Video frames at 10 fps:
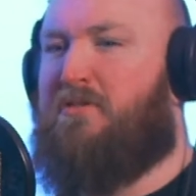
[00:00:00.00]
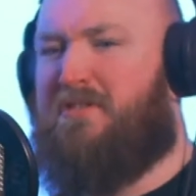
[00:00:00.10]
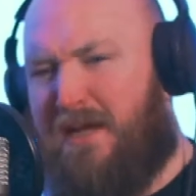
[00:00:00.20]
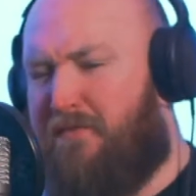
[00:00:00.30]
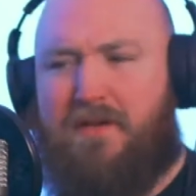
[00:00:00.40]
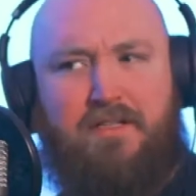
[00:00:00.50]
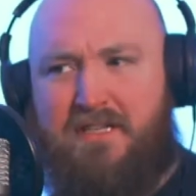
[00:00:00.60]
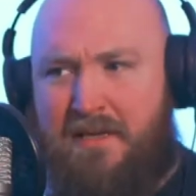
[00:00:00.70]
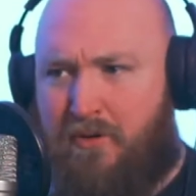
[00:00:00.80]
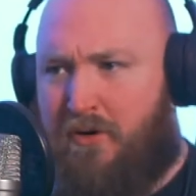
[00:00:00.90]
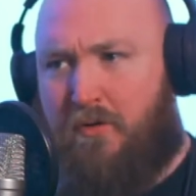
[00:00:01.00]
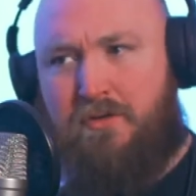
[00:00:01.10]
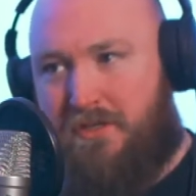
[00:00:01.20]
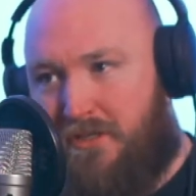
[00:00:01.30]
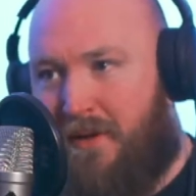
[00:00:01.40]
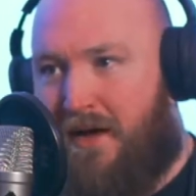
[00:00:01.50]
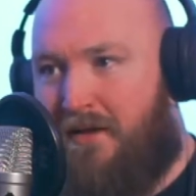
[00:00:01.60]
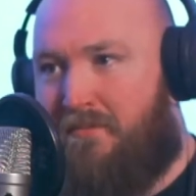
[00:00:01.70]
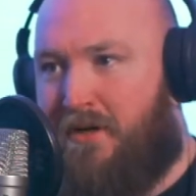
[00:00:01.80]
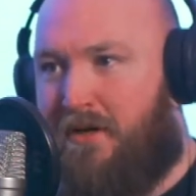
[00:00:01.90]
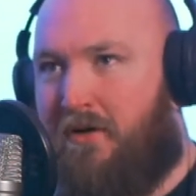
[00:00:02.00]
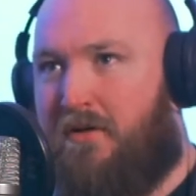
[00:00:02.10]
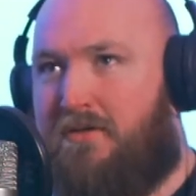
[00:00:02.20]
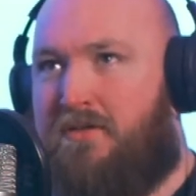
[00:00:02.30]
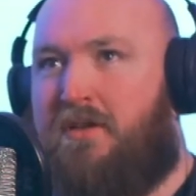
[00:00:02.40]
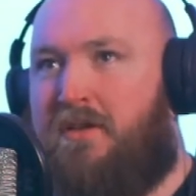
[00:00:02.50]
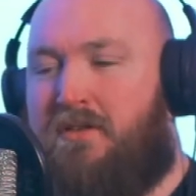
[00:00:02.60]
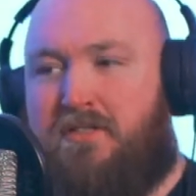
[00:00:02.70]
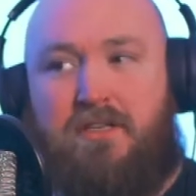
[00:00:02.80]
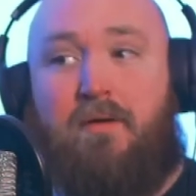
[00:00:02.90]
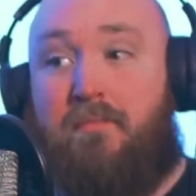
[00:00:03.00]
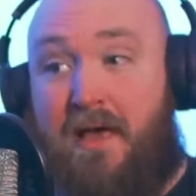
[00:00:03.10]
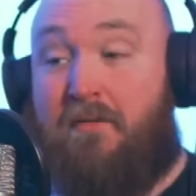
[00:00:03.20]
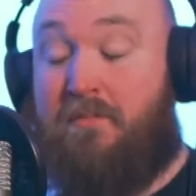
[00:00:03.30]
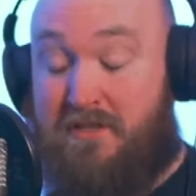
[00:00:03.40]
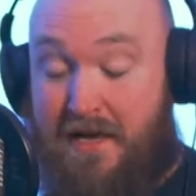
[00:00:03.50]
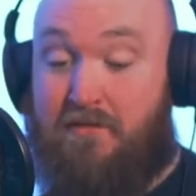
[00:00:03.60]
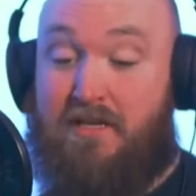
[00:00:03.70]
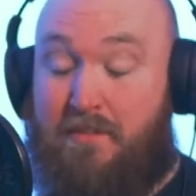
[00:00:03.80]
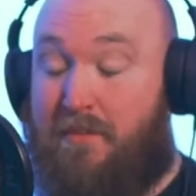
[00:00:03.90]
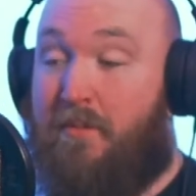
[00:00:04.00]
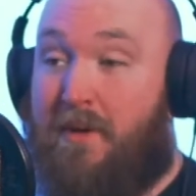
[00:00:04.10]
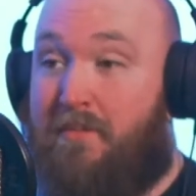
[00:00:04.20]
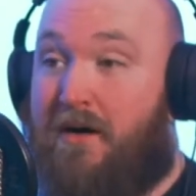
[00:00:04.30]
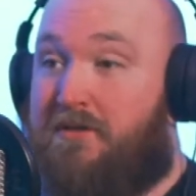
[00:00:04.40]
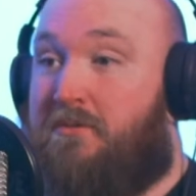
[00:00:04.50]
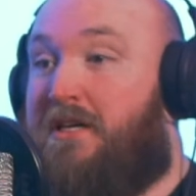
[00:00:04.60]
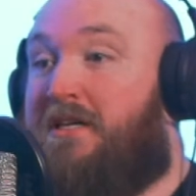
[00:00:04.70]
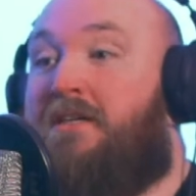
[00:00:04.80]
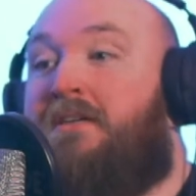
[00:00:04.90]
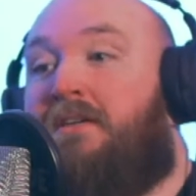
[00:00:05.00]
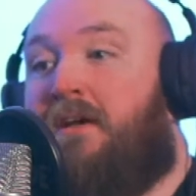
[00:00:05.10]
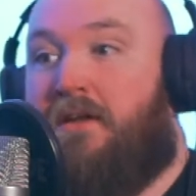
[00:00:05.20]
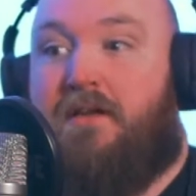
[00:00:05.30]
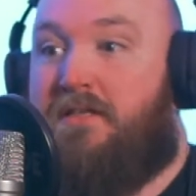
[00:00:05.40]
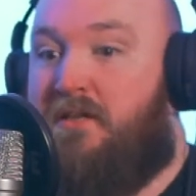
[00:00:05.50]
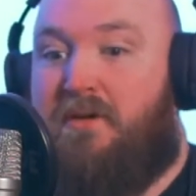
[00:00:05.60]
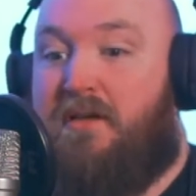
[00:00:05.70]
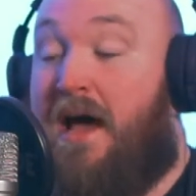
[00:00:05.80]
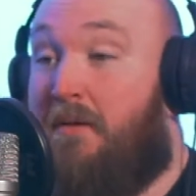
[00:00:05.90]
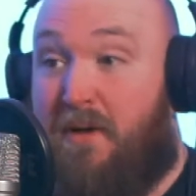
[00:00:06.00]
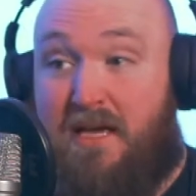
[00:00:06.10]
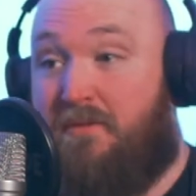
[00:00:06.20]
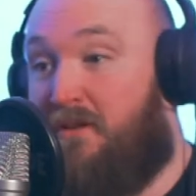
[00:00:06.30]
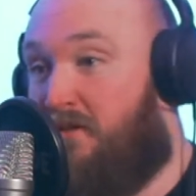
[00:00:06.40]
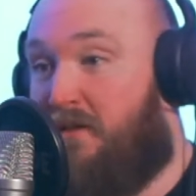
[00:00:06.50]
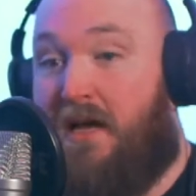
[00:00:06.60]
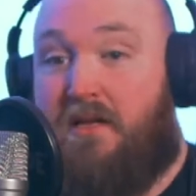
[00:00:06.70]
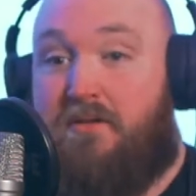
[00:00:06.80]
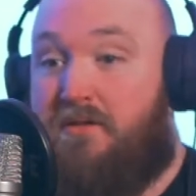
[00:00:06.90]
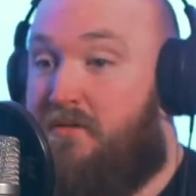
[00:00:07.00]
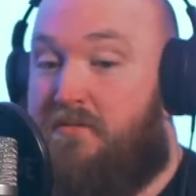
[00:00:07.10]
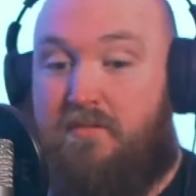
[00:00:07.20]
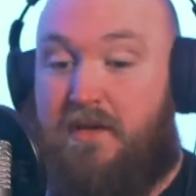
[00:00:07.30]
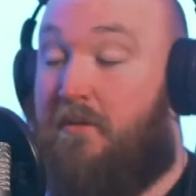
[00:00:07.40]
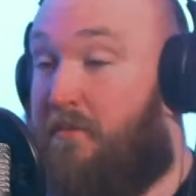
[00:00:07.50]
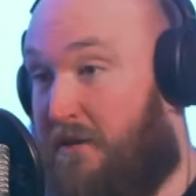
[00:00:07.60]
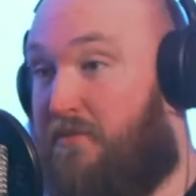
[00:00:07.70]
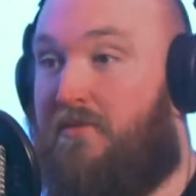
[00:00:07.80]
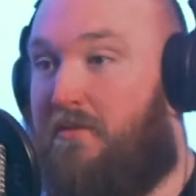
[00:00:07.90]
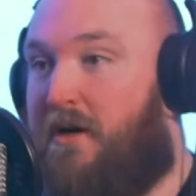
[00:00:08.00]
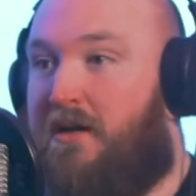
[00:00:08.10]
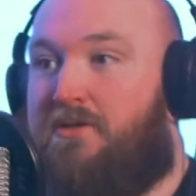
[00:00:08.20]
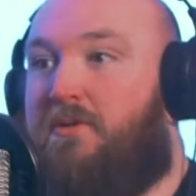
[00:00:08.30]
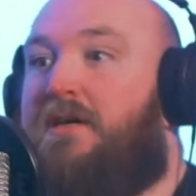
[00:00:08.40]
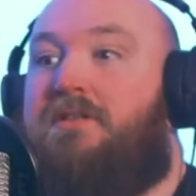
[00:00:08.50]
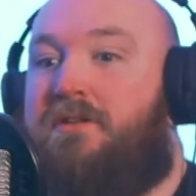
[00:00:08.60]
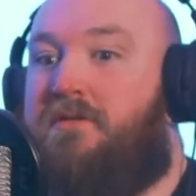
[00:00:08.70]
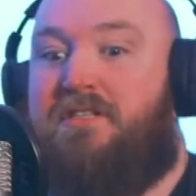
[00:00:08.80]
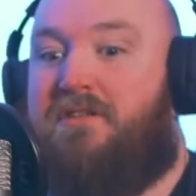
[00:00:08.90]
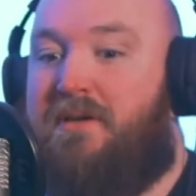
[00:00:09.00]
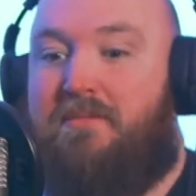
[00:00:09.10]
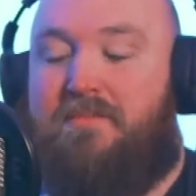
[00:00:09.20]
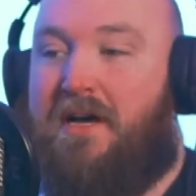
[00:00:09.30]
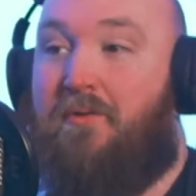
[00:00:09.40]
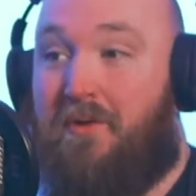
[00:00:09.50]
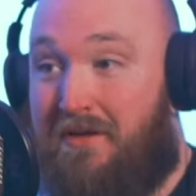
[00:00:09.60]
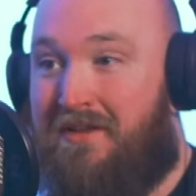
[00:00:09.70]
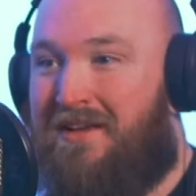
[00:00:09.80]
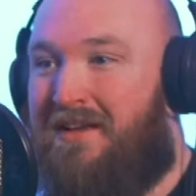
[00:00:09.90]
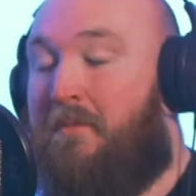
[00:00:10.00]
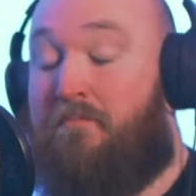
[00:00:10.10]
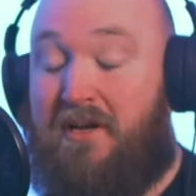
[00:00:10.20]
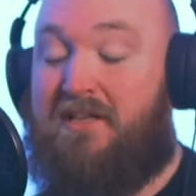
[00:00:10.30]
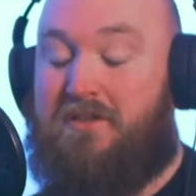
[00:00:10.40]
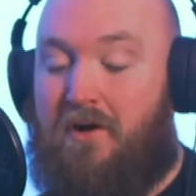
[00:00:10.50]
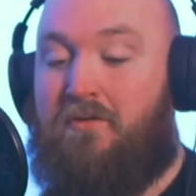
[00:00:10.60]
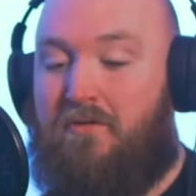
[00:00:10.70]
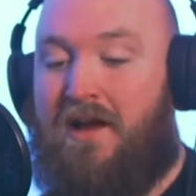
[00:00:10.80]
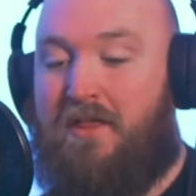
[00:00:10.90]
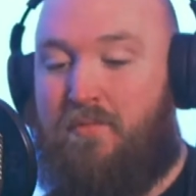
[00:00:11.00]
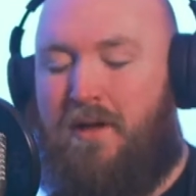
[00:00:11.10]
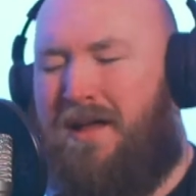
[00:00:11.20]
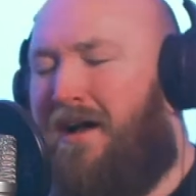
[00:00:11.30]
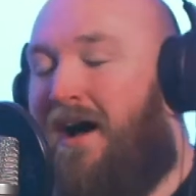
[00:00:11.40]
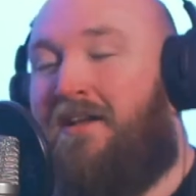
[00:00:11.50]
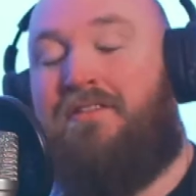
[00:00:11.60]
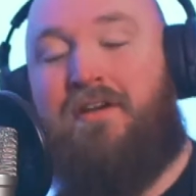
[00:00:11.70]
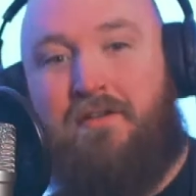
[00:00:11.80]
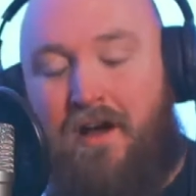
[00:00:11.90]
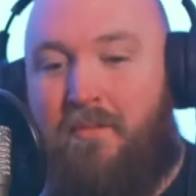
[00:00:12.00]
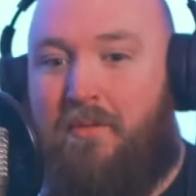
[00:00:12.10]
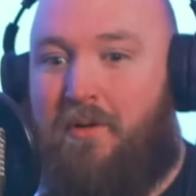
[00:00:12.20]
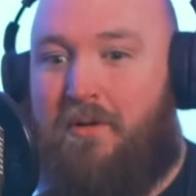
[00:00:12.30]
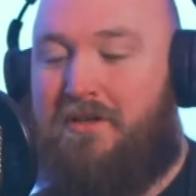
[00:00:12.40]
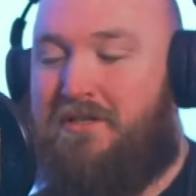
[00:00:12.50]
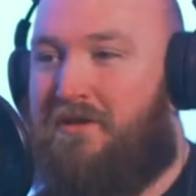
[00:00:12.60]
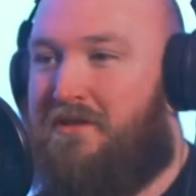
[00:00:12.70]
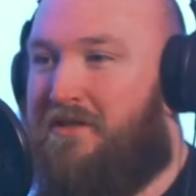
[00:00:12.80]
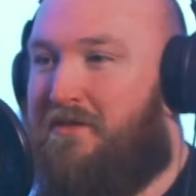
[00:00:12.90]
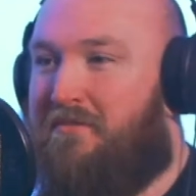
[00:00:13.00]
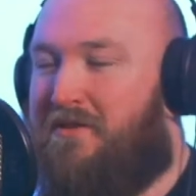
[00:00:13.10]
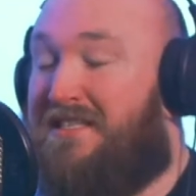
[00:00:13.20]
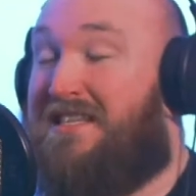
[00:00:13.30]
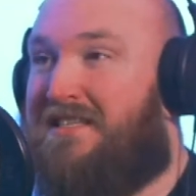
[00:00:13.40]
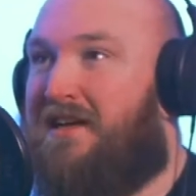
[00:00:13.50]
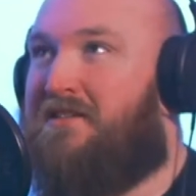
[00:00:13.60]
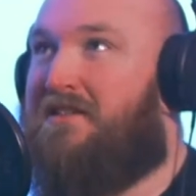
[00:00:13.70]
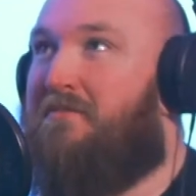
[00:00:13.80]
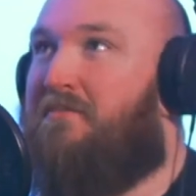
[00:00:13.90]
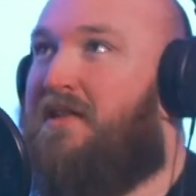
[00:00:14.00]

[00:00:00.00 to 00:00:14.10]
but you definitely need to take precautions about it because some because elderly people may pass away, mm. and it needs to be and babies and ill people can pass away. It still needs to be dealt with. Yeah. But it's the whole Greta. I don't know. I can't remember whether we discussed it. Just discussed it.